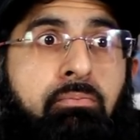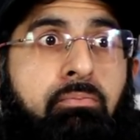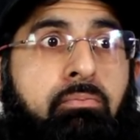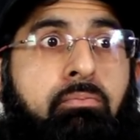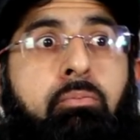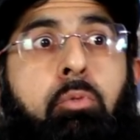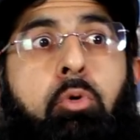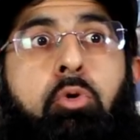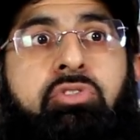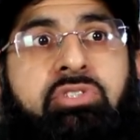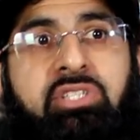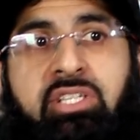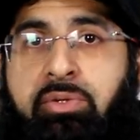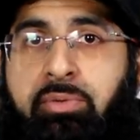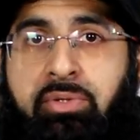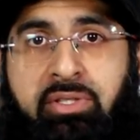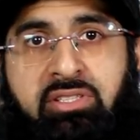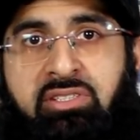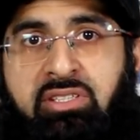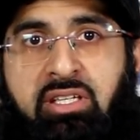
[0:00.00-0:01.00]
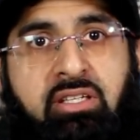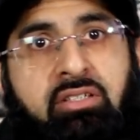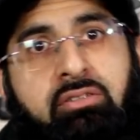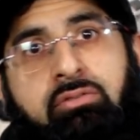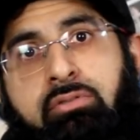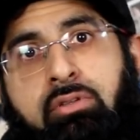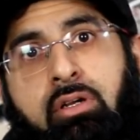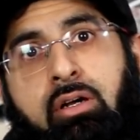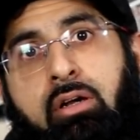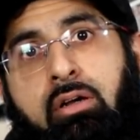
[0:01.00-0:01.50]
more serious
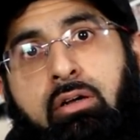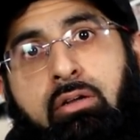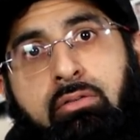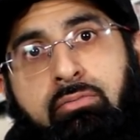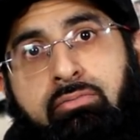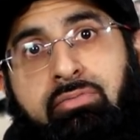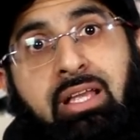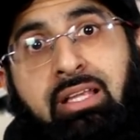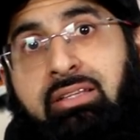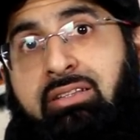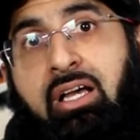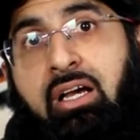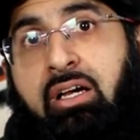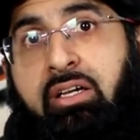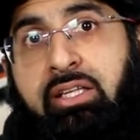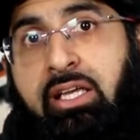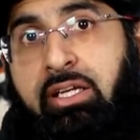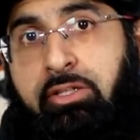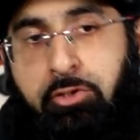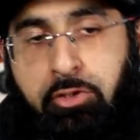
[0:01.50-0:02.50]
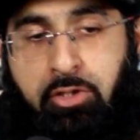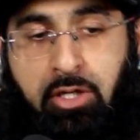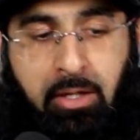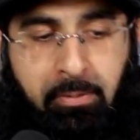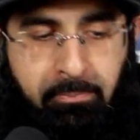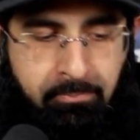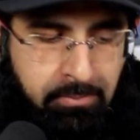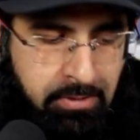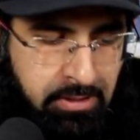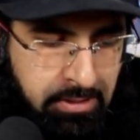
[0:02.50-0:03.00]
things are that, that are yet to come.